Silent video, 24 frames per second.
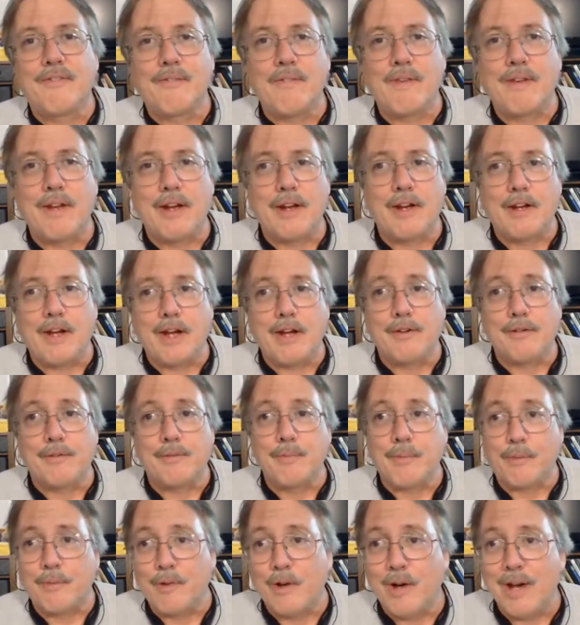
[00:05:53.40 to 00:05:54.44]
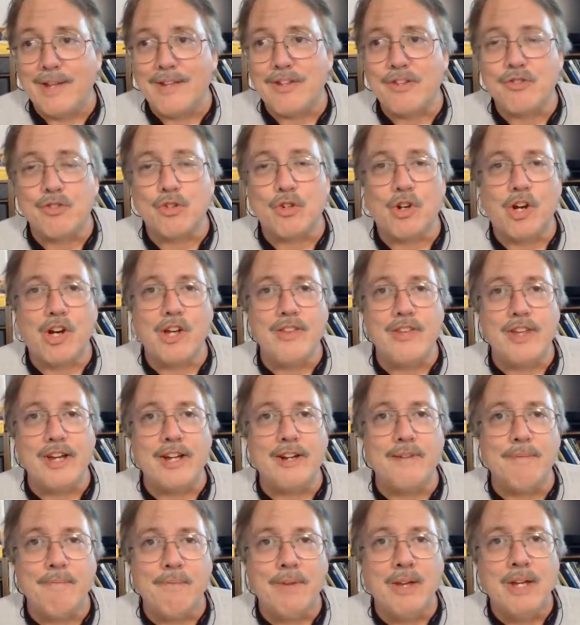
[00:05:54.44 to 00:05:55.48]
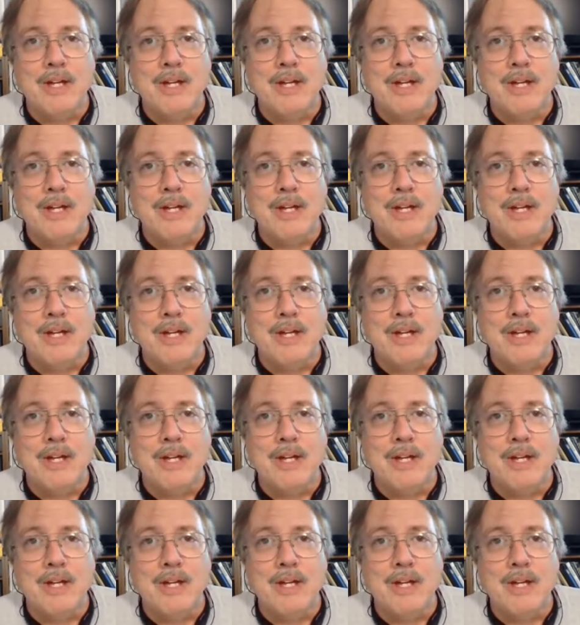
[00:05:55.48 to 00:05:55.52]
I'm glad that you're on there.